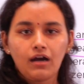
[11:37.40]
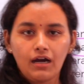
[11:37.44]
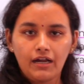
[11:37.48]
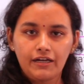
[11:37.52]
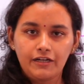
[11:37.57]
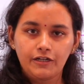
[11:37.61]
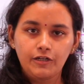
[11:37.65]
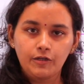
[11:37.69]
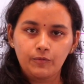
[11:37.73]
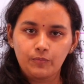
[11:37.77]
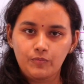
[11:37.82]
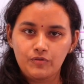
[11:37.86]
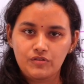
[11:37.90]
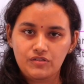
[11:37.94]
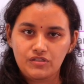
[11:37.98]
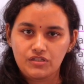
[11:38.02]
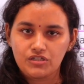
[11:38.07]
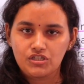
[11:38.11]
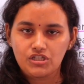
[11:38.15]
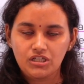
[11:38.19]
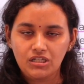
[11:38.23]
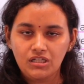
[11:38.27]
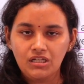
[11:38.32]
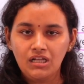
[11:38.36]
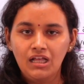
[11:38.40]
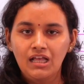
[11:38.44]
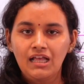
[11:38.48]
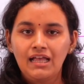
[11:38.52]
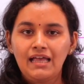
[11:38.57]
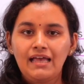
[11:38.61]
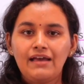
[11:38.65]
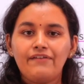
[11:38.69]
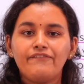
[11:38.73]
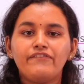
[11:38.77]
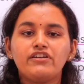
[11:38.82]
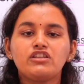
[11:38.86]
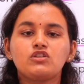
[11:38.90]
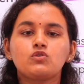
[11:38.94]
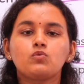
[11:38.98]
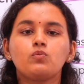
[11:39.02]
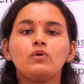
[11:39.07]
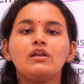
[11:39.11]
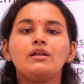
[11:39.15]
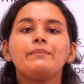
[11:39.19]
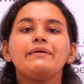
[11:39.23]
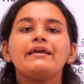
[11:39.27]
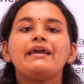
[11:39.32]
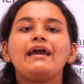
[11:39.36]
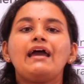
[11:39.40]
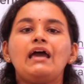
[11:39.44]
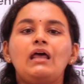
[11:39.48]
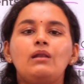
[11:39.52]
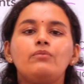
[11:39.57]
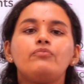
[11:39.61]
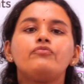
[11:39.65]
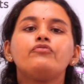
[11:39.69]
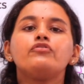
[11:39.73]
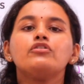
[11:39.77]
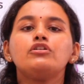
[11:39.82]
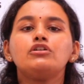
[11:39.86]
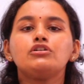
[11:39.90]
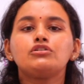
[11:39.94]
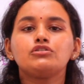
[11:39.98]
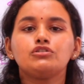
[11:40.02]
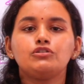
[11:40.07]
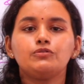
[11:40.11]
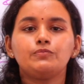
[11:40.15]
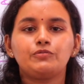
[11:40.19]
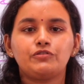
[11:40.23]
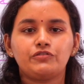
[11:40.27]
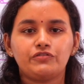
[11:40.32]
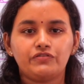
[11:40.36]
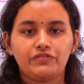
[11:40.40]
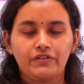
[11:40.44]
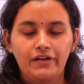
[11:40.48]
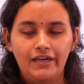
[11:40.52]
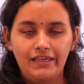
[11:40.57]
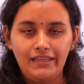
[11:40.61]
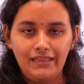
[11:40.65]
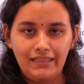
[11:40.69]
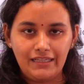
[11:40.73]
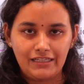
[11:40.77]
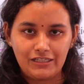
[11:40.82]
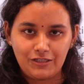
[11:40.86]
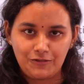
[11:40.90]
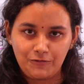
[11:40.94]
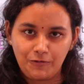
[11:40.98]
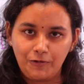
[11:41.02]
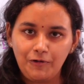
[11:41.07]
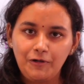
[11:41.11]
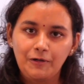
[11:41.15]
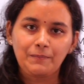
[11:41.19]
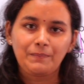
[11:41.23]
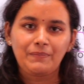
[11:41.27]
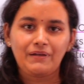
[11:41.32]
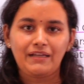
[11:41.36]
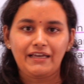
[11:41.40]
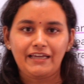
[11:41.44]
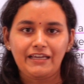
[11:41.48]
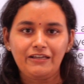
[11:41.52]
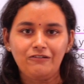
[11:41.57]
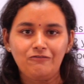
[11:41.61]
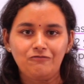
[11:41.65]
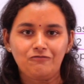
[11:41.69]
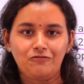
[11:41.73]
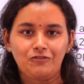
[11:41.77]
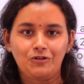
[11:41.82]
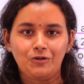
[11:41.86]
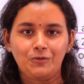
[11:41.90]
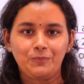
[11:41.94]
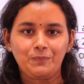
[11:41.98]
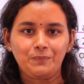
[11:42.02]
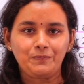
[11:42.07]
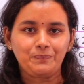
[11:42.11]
current position, which will be helpful to the profile that you are applying for.